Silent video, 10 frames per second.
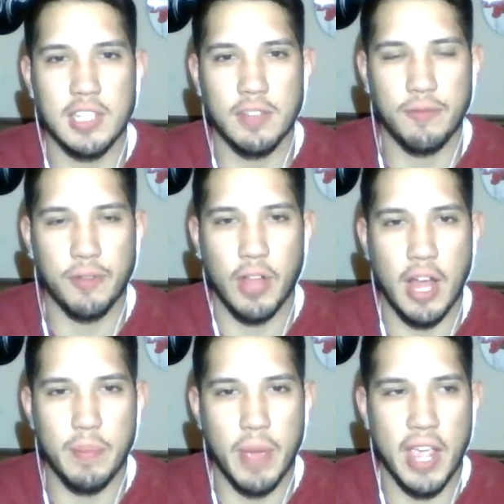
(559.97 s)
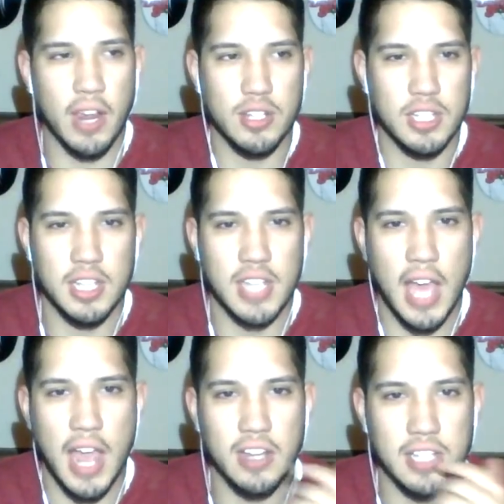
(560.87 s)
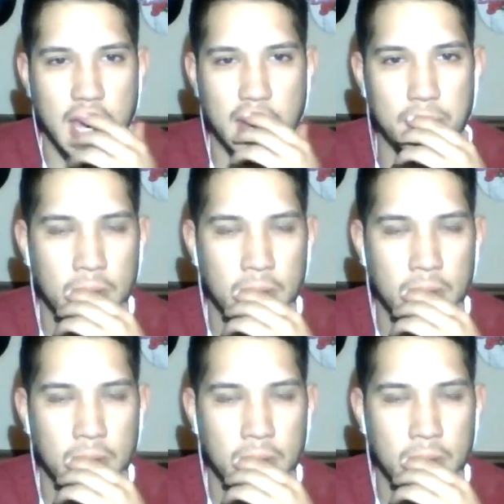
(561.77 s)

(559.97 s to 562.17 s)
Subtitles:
of full on bangers the entire time.